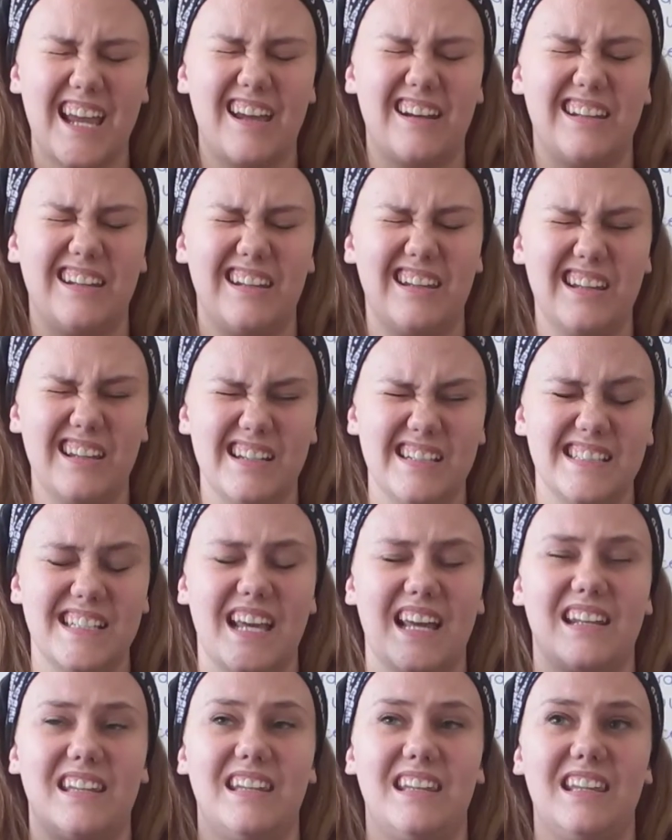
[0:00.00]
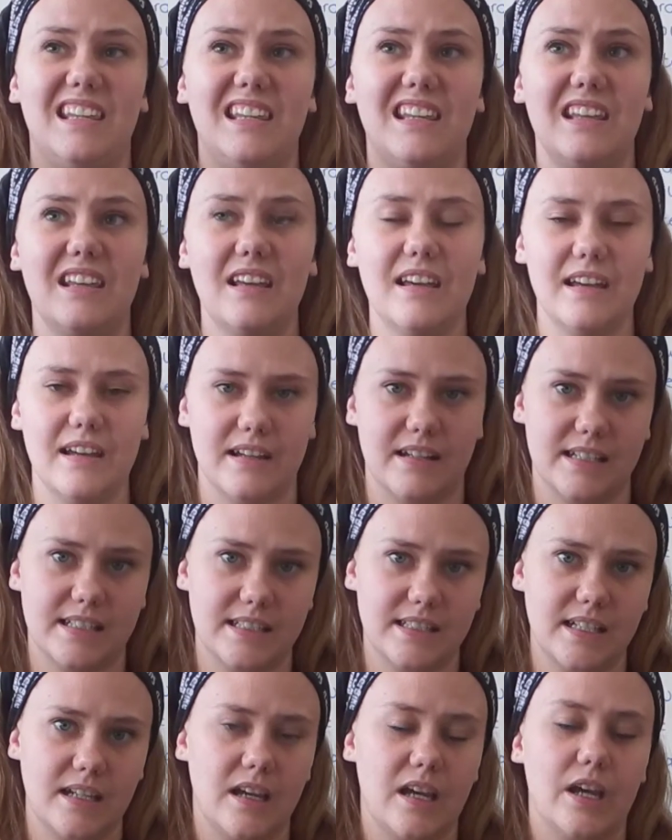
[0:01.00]
and years and
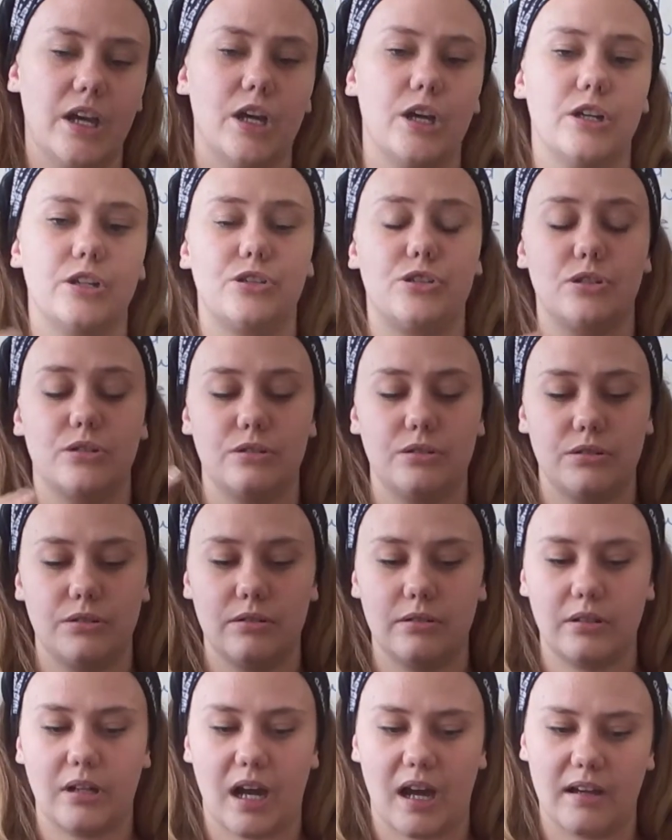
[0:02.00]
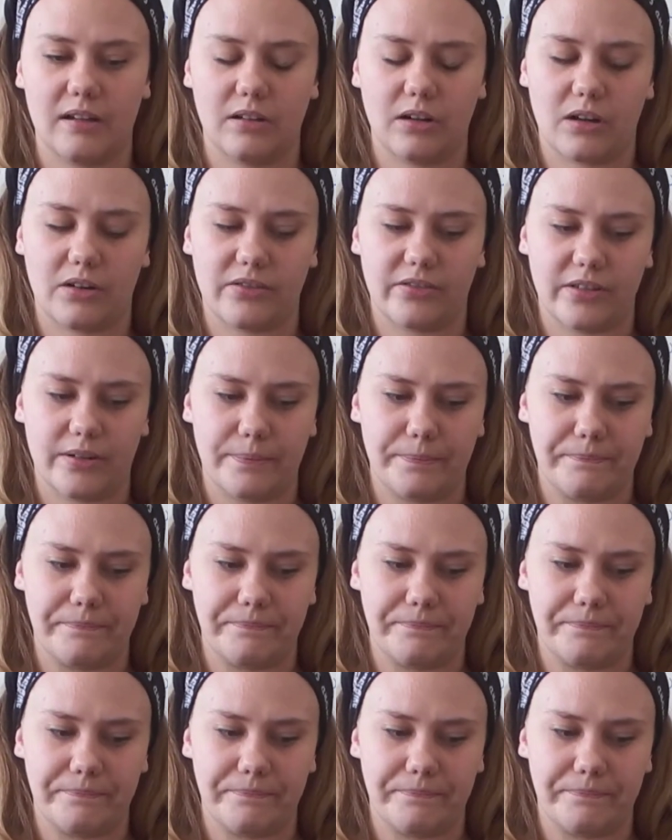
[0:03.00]
years to kind of,